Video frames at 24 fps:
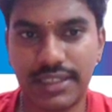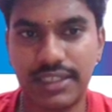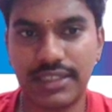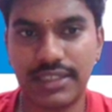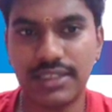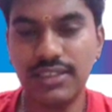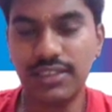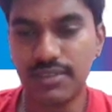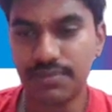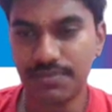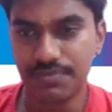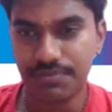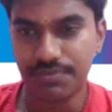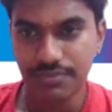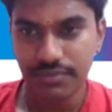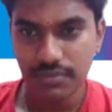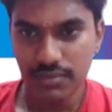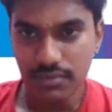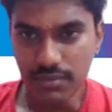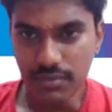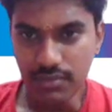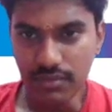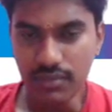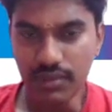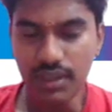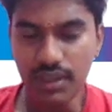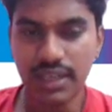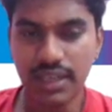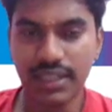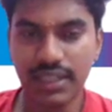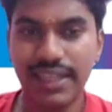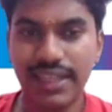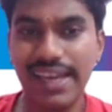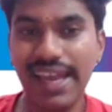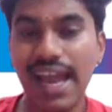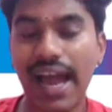is
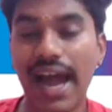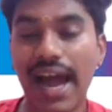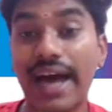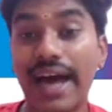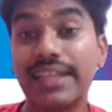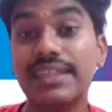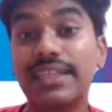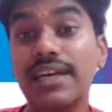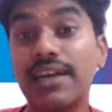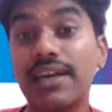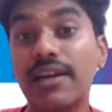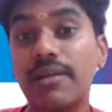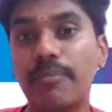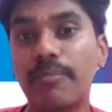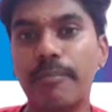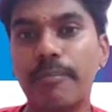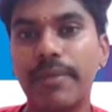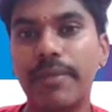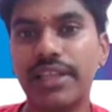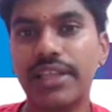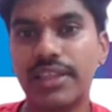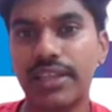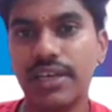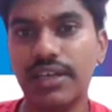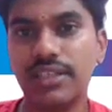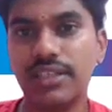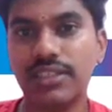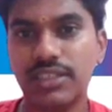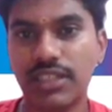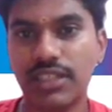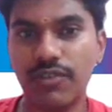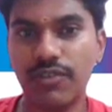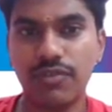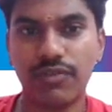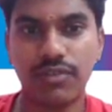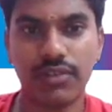the other methods
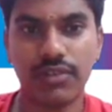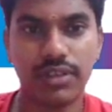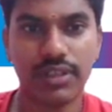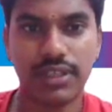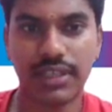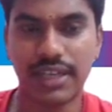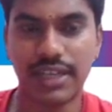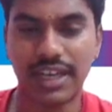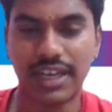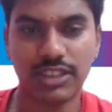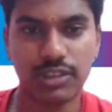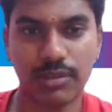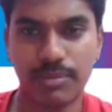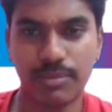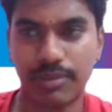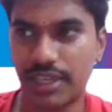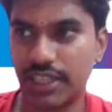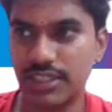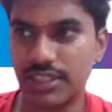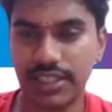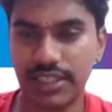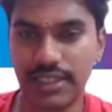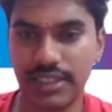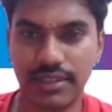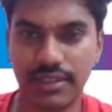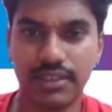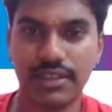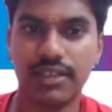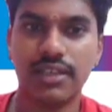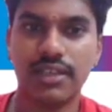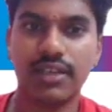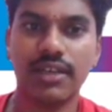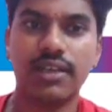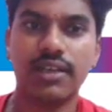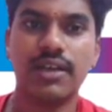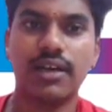of transfer pricing,
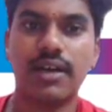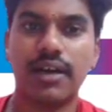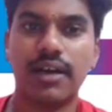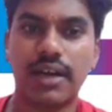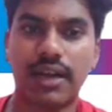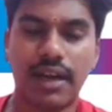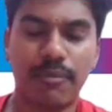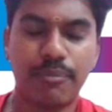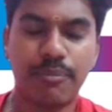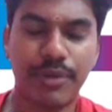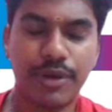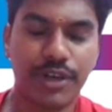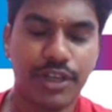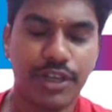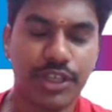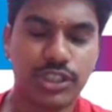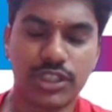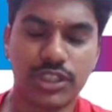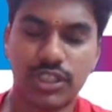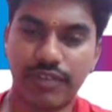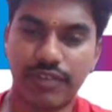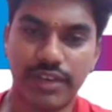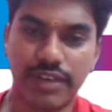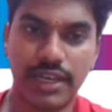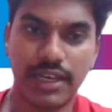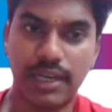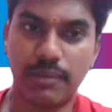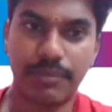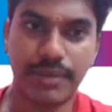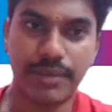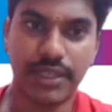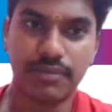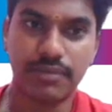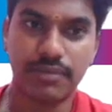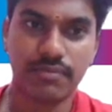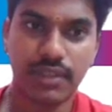computation of ALP,
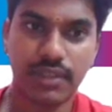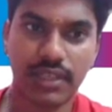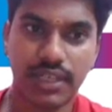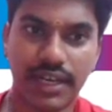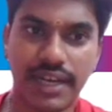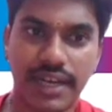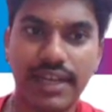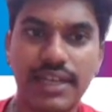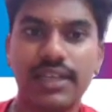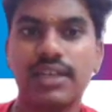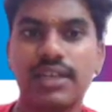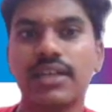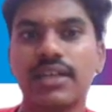right?